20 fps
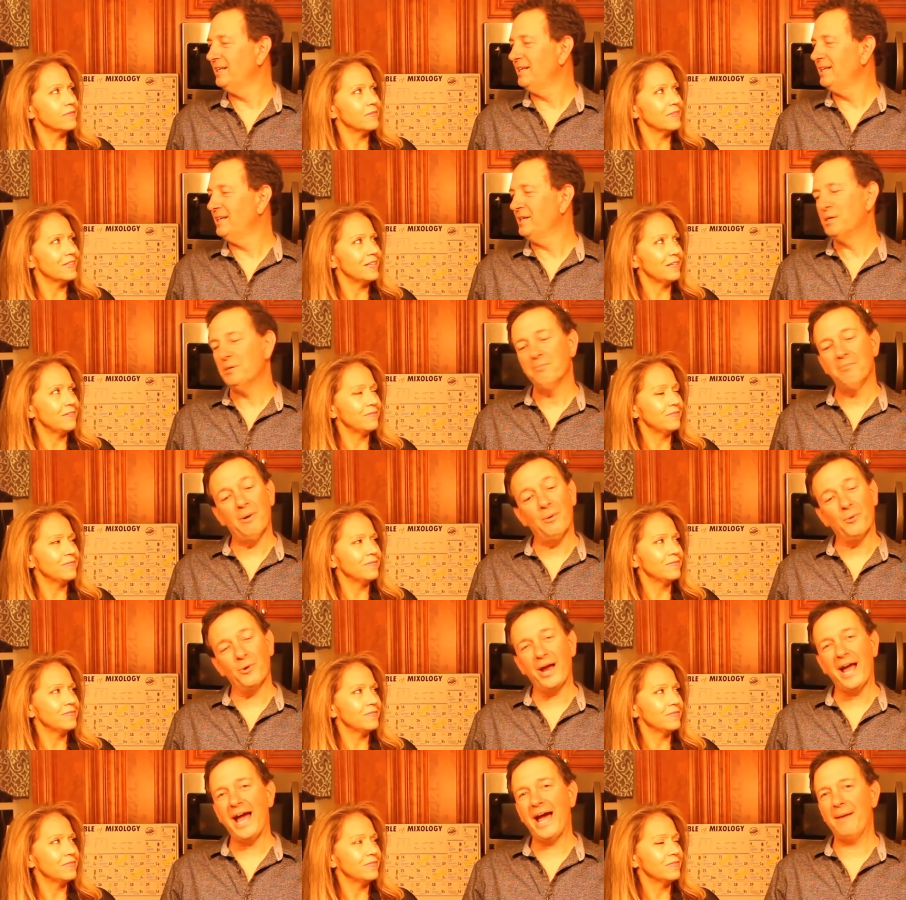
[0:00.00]
Speaker 1: yeah. But
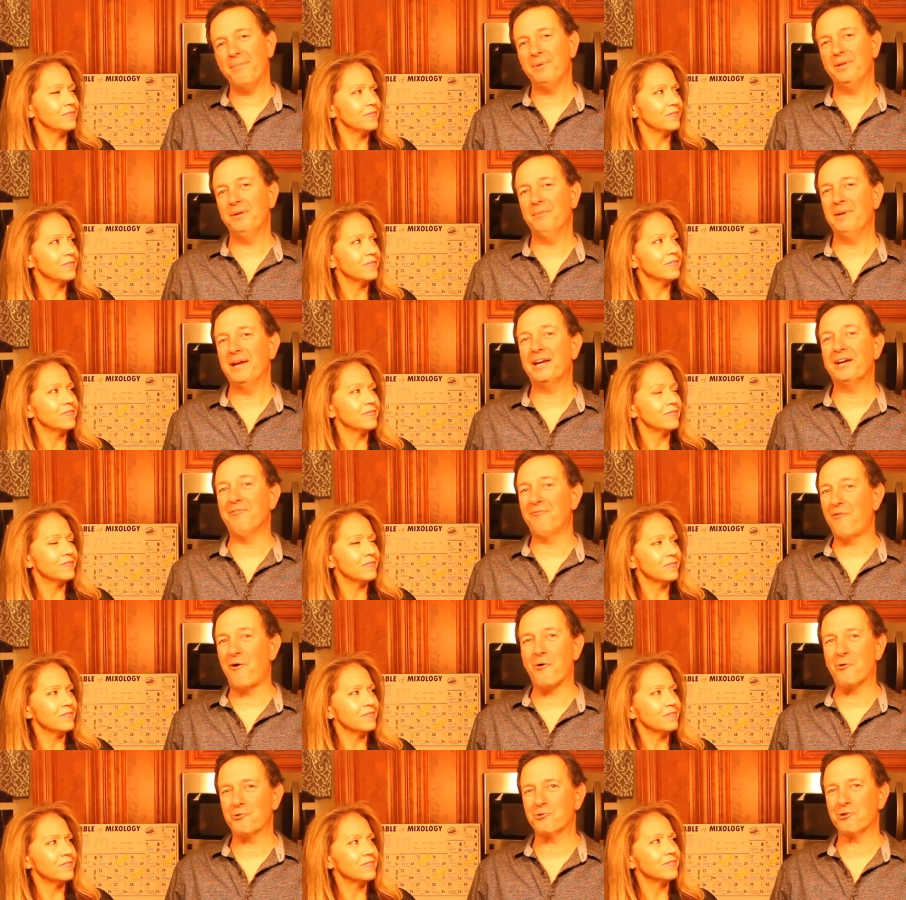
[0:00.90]
we're happy to make a
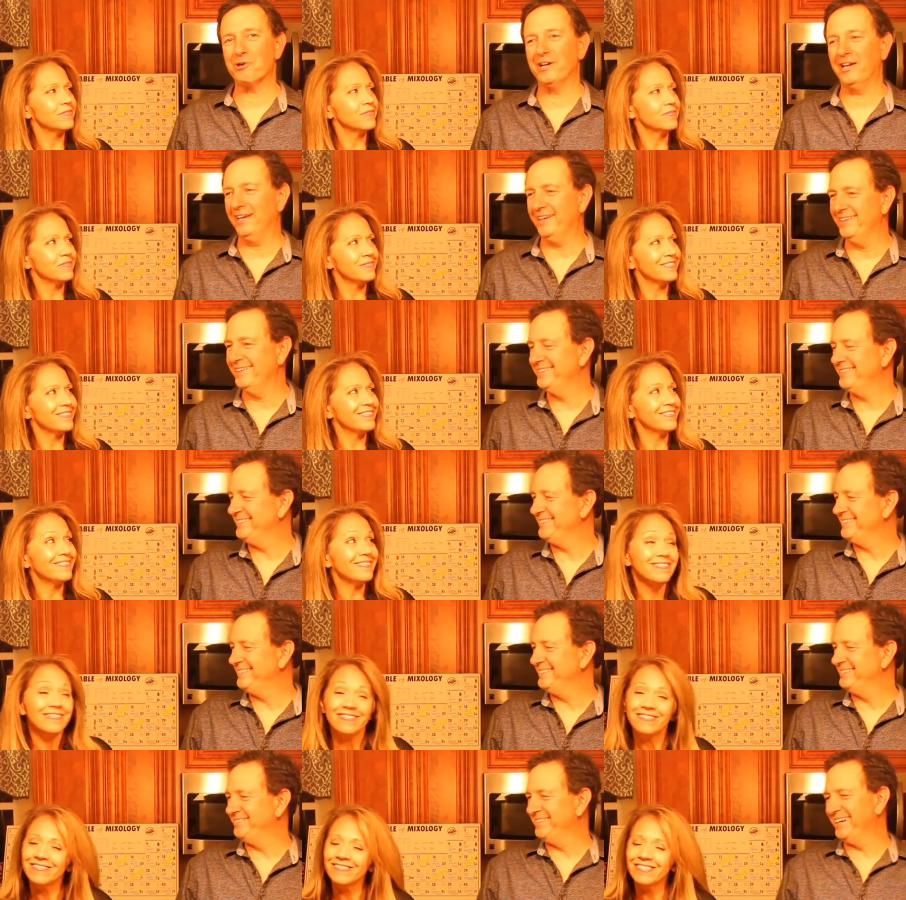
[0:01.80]
fall drink,
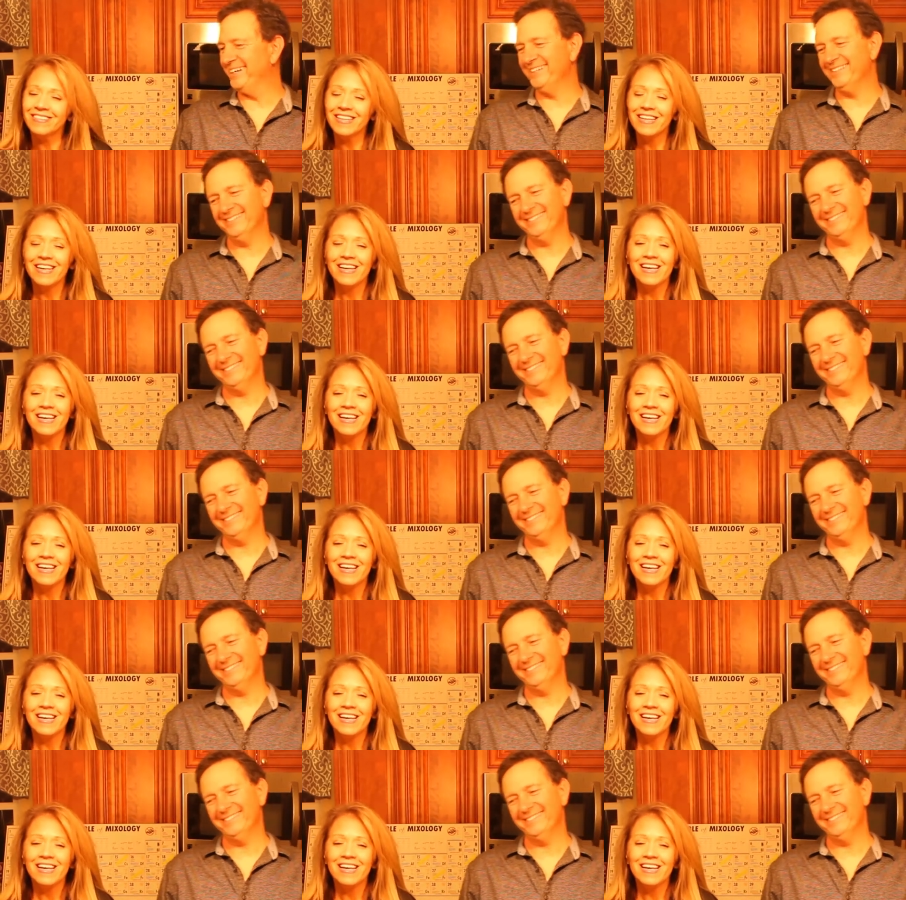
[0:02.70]
right?